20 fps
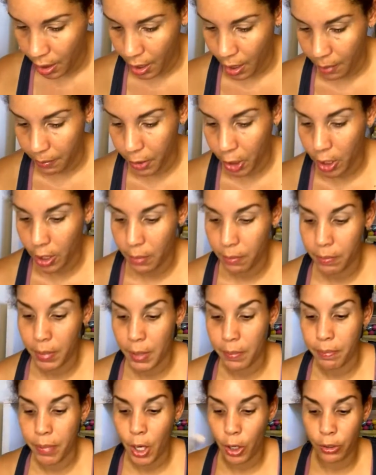I'm going to
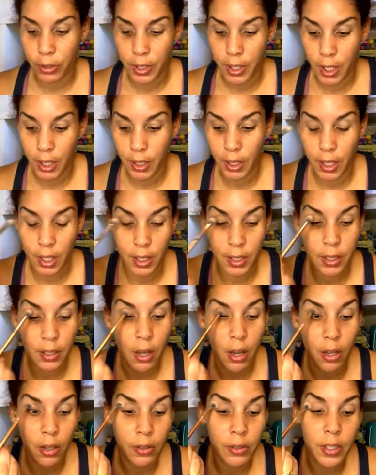be posting this
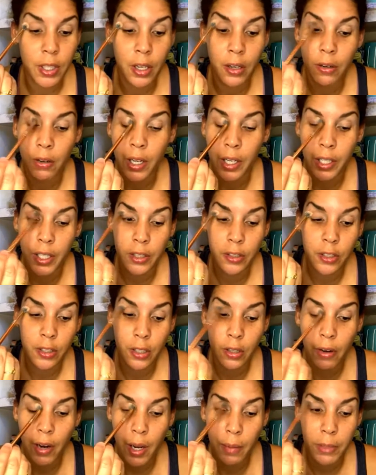also on
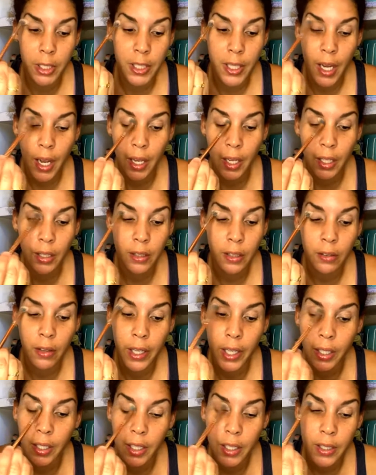Instagram and tagging the
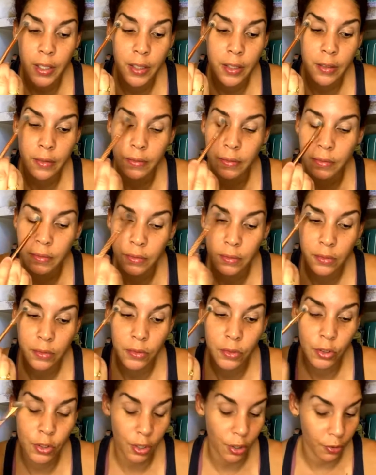ladies.
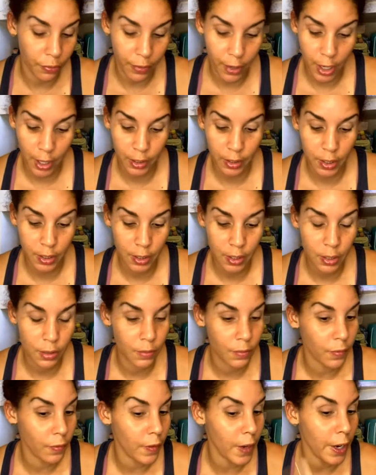So far, this is
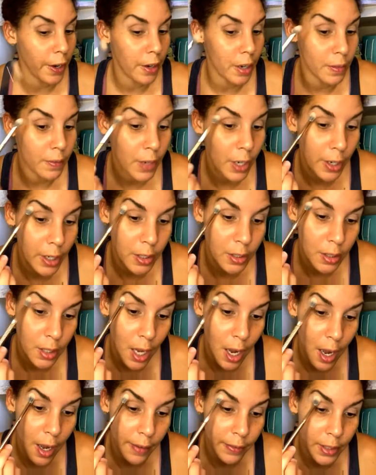very, very
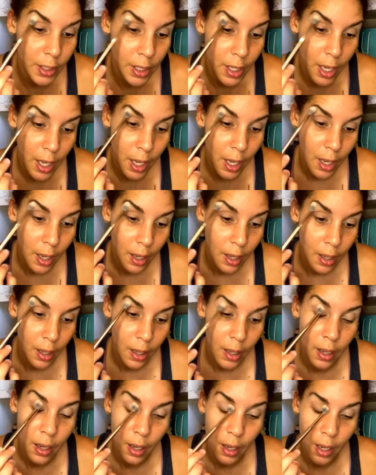soft.
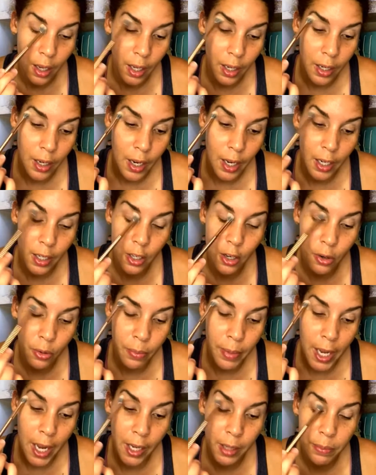And I go
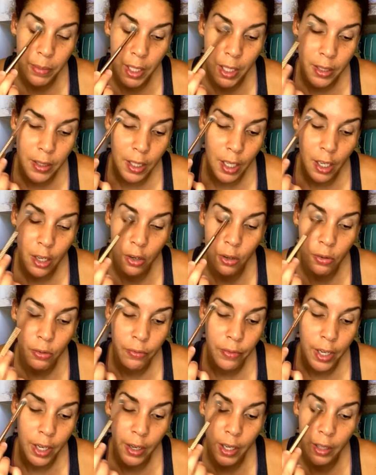back because I go
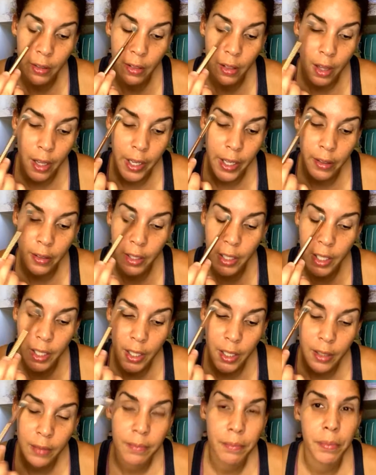very lightly.